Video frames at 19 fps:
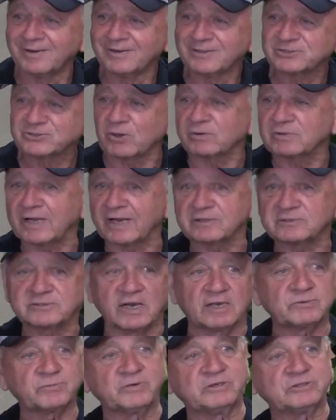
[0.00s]
So a lot of
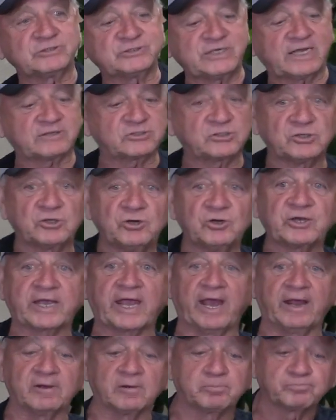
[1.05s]
times when you set the hook
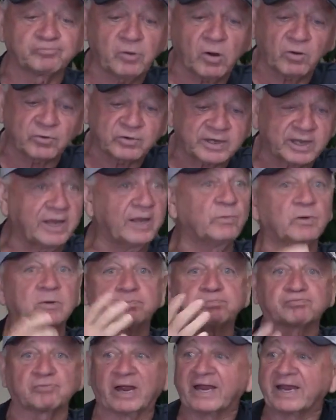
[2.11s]
and it broke, it would
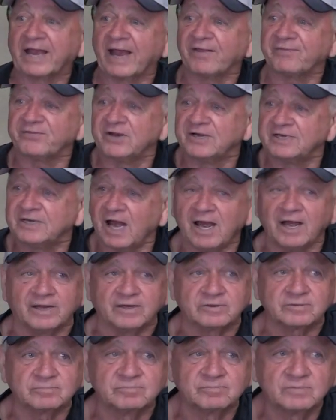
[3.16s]
break at the
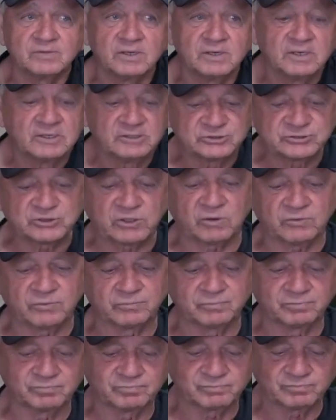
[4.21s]
knot.
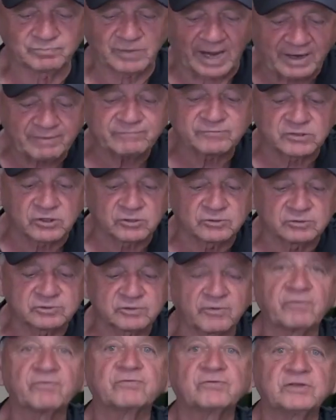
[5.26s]
So I learned
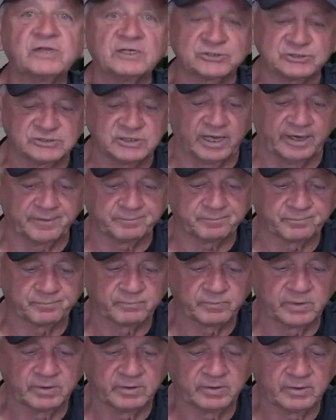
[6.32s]
this knot.
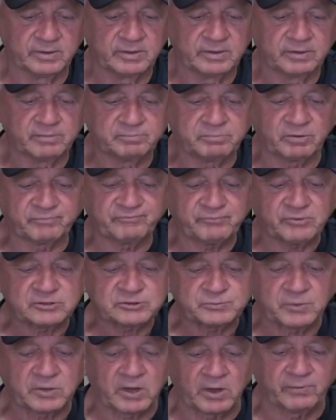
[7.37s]
But
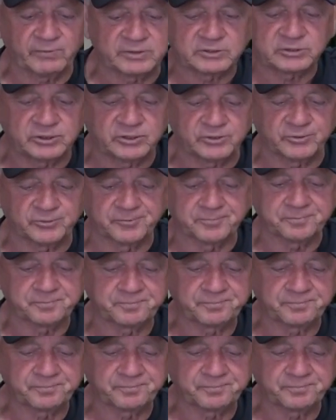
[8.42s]
first we're going to